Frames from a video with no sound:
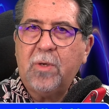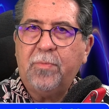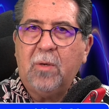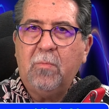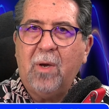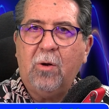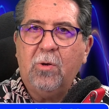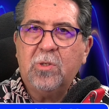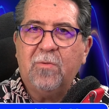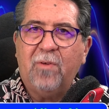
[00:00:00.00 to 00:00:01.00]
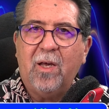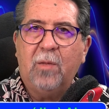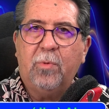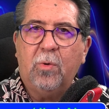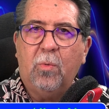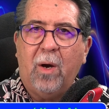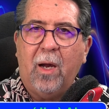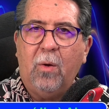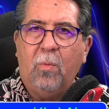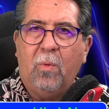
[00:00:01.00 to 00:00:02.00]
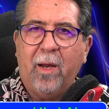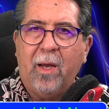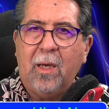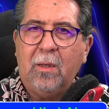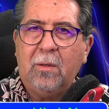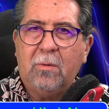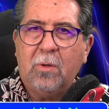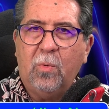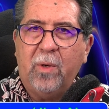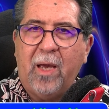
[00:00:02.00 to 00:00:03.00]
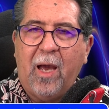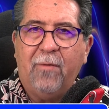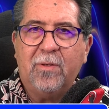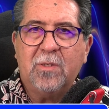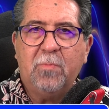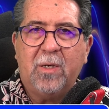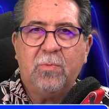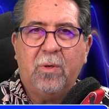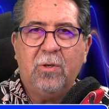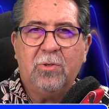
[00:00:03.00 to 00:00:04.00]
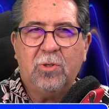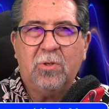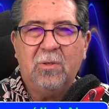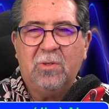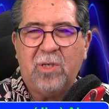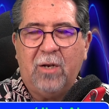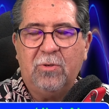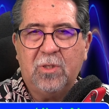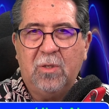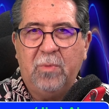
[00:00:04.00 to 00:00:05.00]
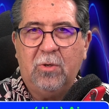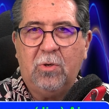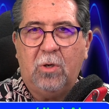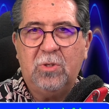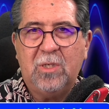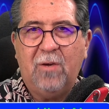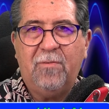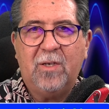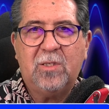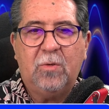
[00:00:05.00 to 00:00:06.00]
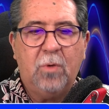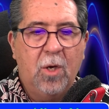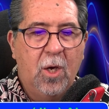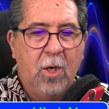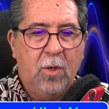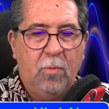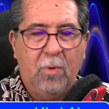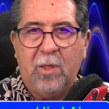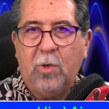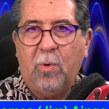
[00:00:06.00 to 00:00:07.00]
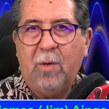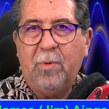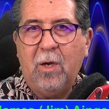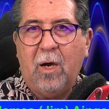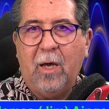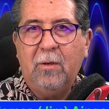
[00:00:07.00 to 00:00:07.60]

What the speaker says: something megahertz available. Why don't we have as much? Well, there's certain channels in the middle called DFS that really don't want to be